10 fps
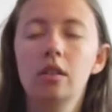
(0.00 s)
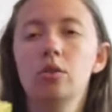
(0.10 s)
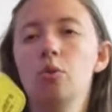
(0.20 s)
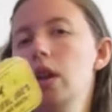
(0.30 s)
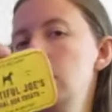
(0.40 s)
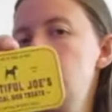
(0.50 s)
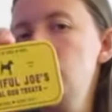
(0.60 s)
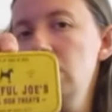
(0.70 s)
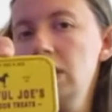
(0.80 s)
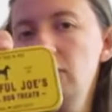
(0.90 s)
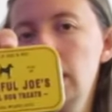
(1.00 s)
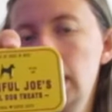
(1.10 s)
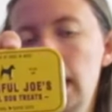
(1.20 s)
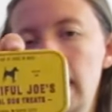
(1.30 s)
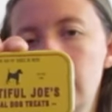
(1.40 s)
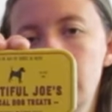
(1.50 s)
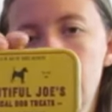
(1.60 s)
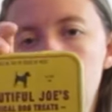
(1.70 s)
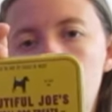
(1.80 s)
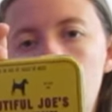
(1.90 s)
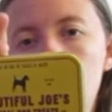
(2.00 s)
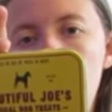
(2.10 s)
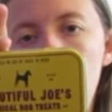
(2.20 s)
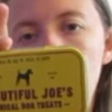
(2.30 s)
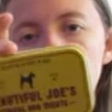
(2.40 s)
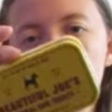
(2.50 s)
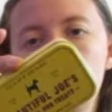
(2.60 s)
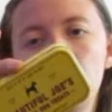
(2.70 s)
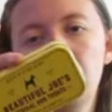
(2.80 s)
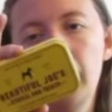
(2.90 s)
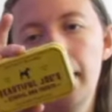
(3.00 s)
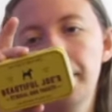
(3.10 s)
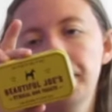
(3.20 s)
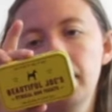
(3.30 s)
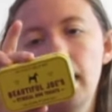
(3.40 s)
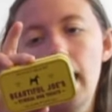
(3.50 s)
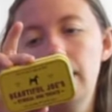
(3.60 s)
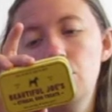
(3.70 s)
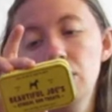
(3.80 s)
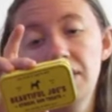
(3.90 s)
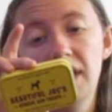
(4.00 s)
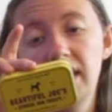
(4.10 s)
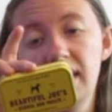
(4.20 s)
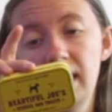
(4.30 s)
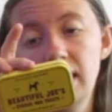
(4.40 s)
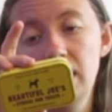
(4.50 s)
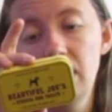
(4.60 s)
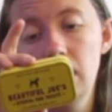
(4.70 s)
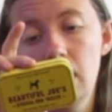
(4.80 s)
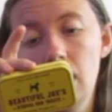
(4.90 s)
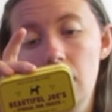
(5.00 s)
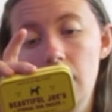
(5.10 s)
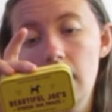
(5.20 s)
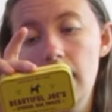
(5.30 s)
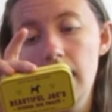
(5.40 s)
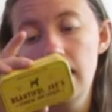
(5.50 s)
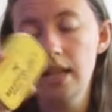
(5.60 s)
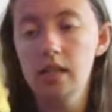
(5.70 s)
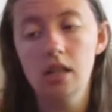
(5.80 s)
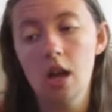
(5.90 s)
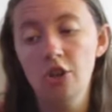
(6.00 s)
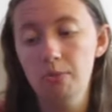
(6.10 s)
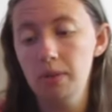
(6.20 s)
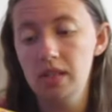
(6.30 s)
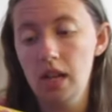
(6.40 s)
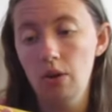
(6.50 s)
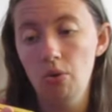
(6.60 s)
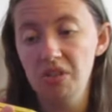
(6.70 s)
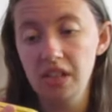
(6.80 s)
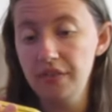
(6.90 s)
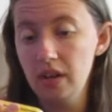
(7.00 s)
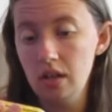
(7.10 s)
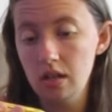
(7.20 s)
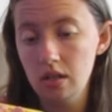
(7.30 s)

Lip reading: So it's really, really nice to do that. And the only thing that's in here is 100% ox liver.